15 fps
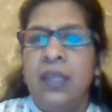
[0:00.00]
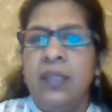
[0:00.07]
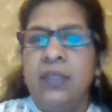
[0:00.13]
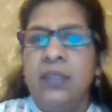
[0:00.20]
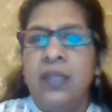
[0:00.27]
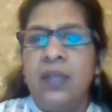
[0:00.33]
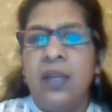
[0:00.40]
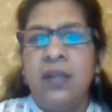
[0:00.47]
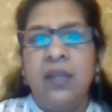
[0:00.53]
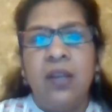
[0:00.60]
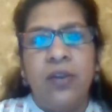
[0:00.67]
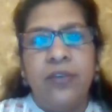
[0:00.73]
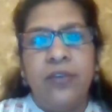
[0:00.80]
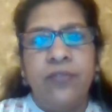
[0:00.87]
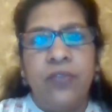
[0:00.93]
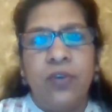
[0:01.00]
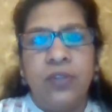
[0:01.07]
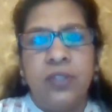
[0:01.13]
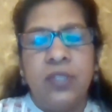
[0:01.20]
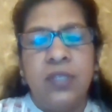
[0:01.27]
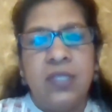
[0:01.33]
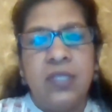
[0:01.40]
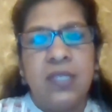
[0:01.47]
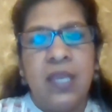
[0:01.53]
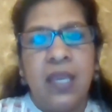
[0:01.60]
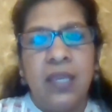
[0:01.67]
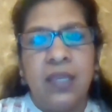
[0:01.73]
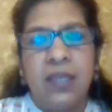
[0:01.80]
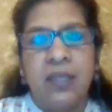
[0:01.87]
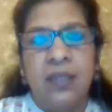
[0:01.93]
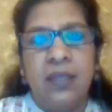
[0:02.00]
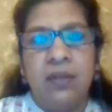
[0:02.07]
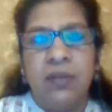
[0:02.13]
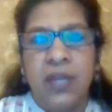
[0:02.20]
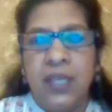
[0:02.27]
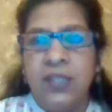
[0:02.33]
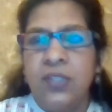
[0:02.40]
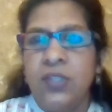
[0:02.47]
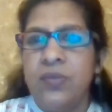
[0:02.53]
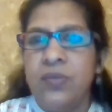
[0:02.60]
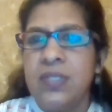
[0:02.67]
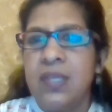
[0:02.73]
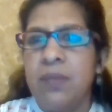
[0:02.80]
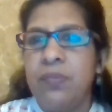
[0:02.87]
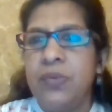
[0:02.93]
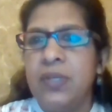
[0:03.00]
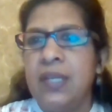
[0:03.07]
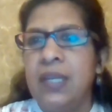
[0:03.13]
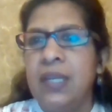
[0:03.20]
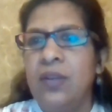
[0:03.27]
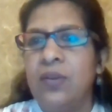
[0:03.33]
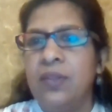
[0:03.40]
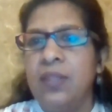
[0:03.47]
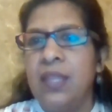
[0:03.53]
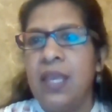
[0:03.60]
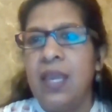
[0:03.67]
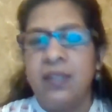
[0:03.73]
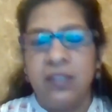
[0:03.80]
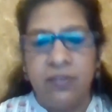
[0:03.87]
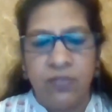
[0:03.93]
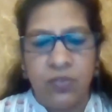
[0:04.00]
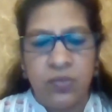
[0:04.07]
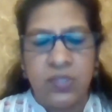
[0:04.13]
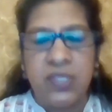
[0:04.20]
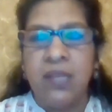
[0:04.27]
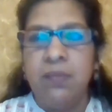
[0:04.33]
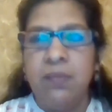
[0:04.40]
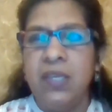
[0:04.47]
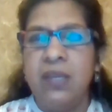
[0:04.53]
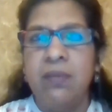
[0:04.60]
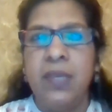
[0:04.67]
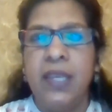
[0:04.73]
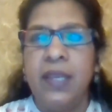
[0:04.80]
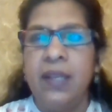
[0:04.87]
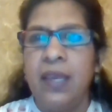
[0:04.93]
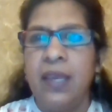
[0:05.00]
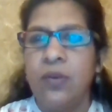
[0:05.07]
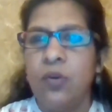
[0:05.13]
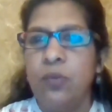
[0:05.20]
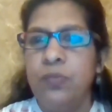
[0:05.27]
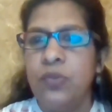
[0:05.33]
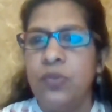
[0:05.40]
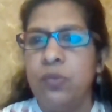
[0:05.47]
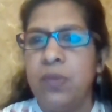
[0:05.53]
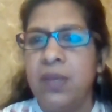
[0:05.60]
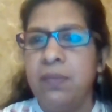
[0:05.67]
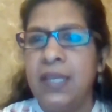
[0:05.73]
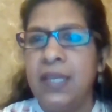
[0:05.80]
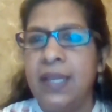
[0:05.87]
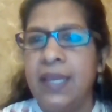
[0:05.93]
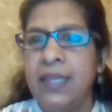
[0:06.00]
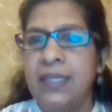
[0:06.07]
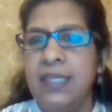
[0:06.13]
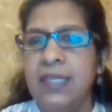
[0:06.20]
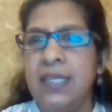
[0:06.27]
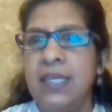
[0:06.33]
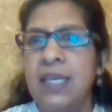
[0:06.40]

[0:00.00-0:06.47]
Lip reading: There are a lot of authors. I can write to you separately on that. If you send me a mail, I hope you know my mail ID.